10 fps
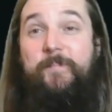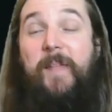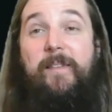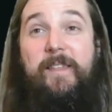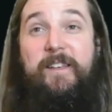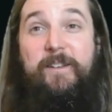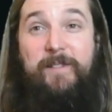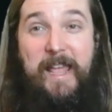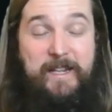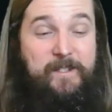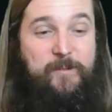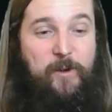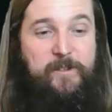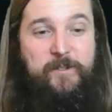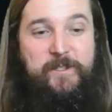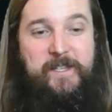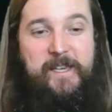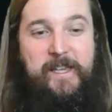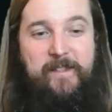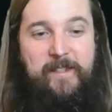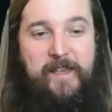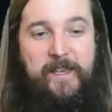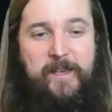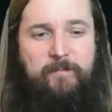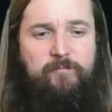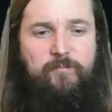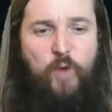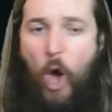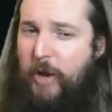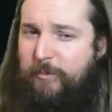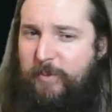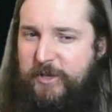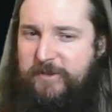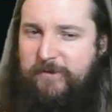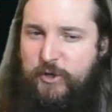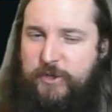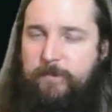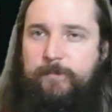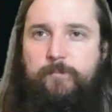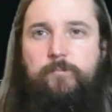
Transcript: the lands, we also see the non-budget version.